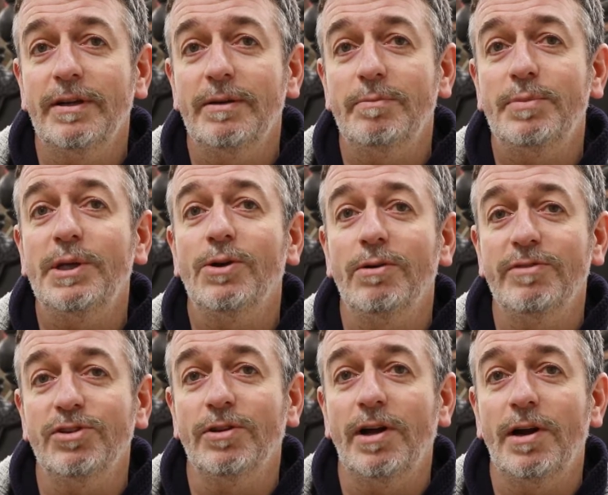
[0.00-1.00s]
at Peacock
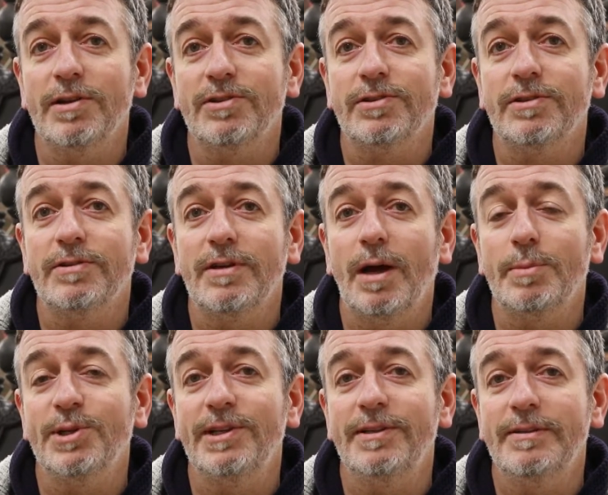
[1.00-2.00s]
Visual Arts,
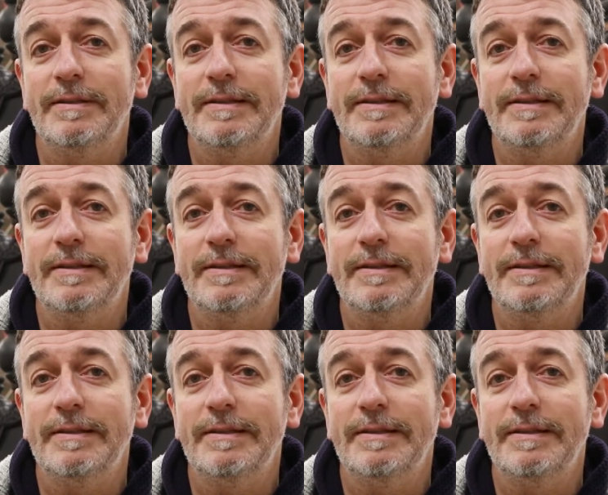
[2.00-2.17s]
Aberdeen.